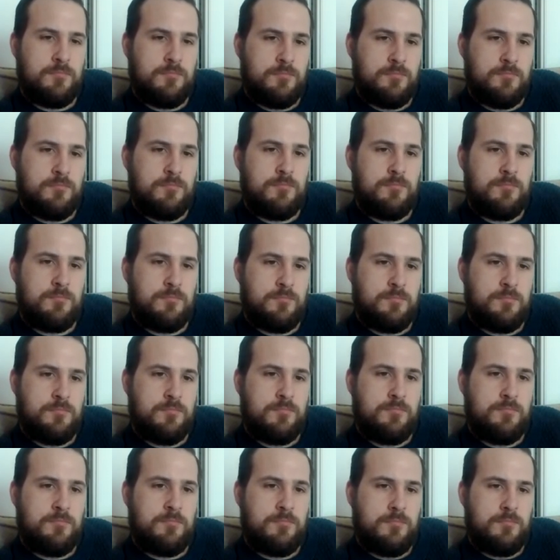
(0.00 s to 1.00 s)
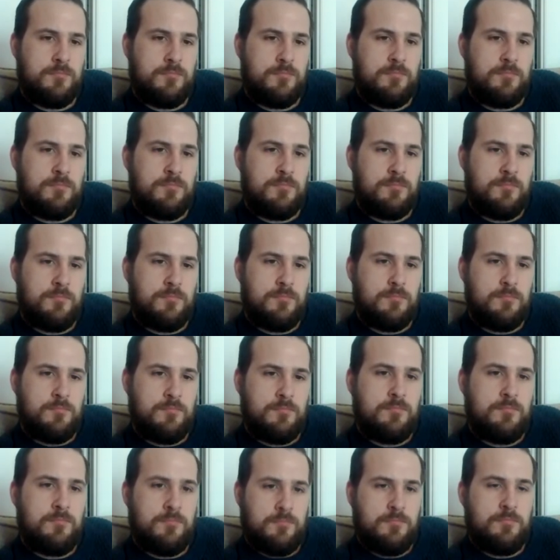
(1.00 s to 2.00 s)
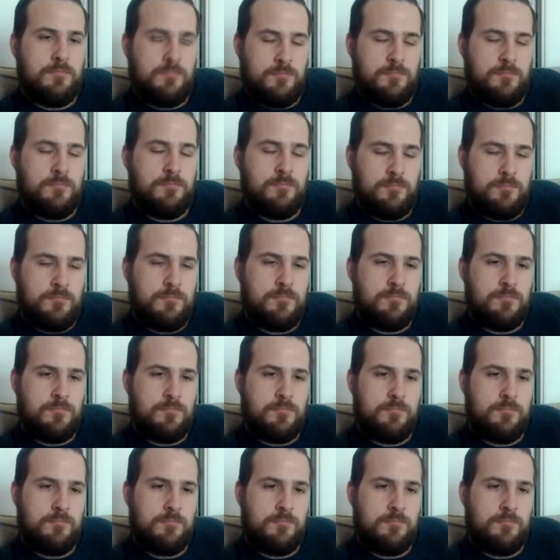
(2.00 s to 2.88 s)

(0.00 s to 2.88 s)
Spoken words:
(not speaking)